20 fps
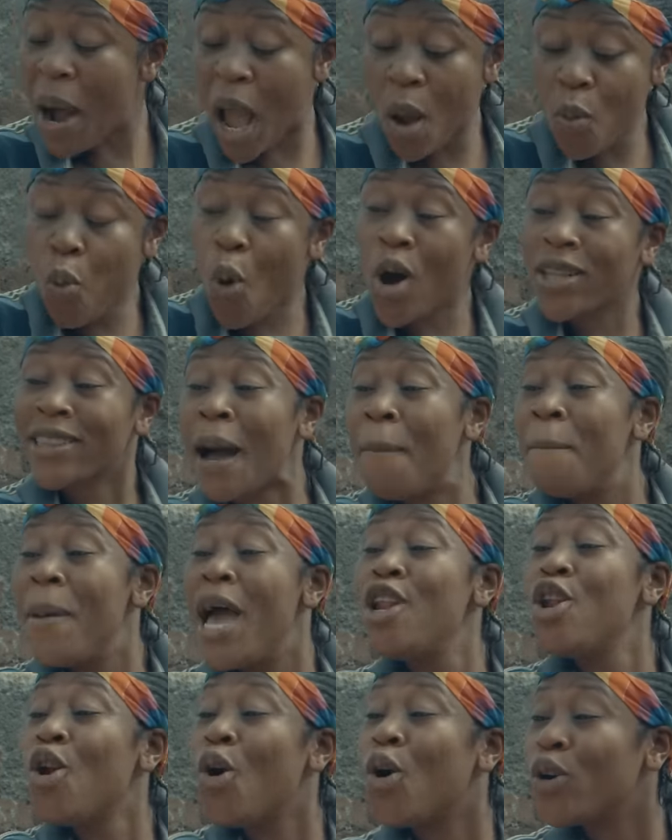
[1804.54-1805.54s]
My
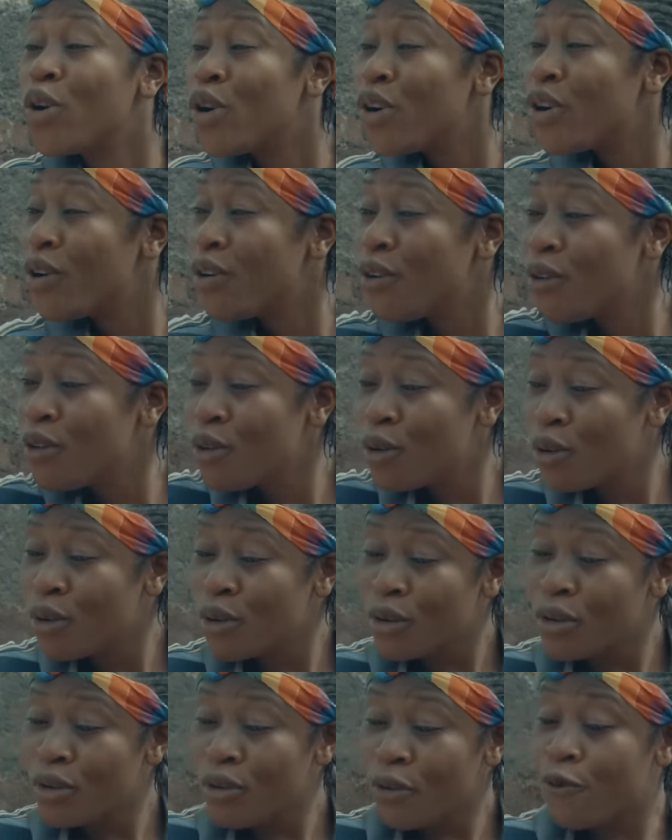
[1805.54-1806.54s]
watermelon
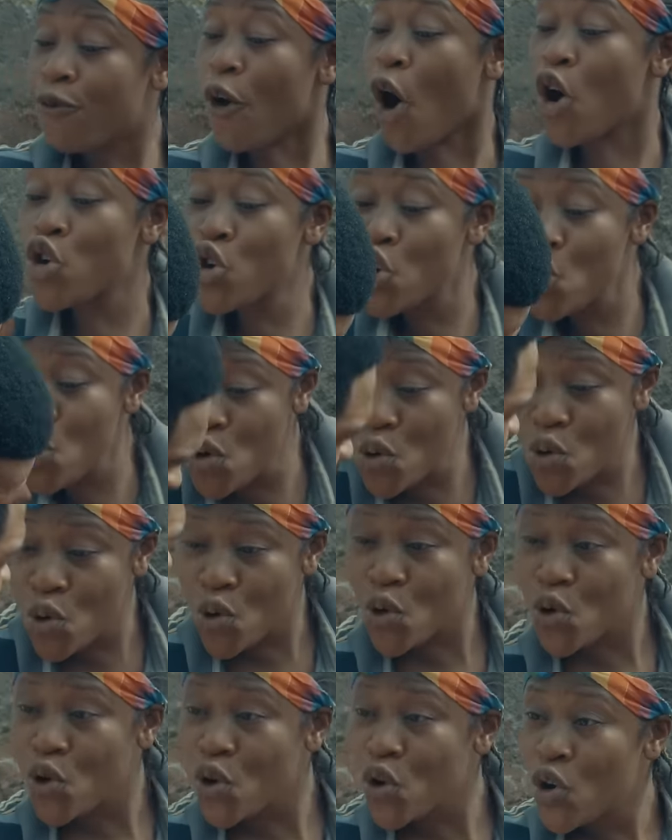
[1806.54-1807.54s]
for you.
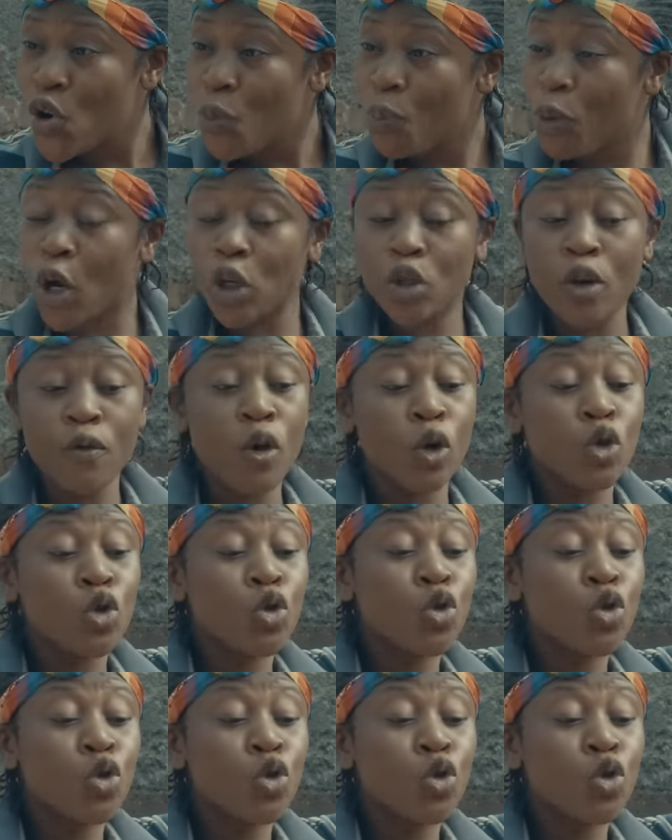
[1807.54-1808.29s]
Because of your